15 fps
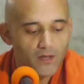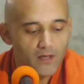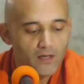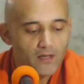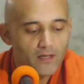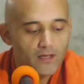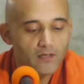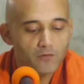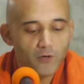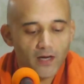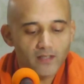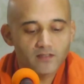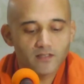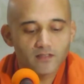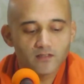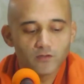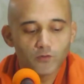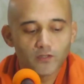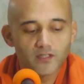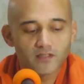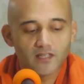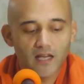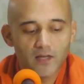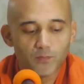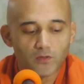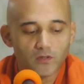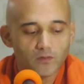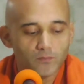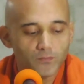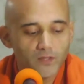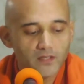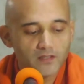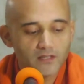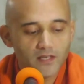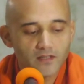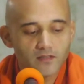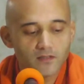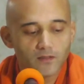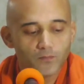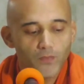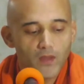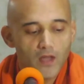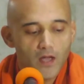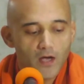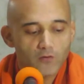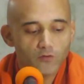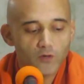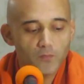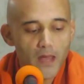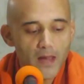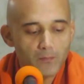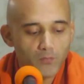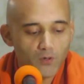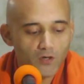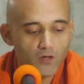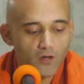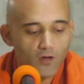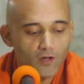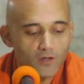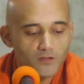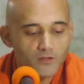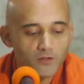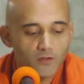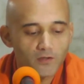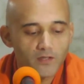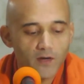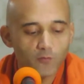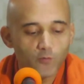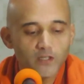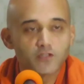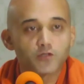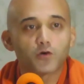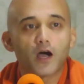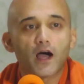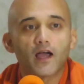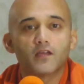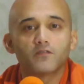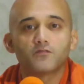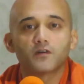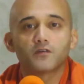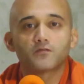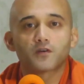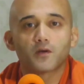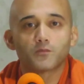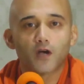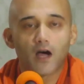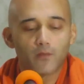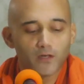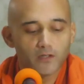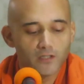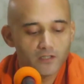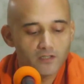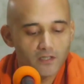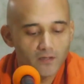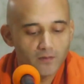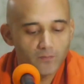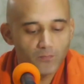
He writes this to a disciple. He says, "Remember also that we derive from Ramakrishna.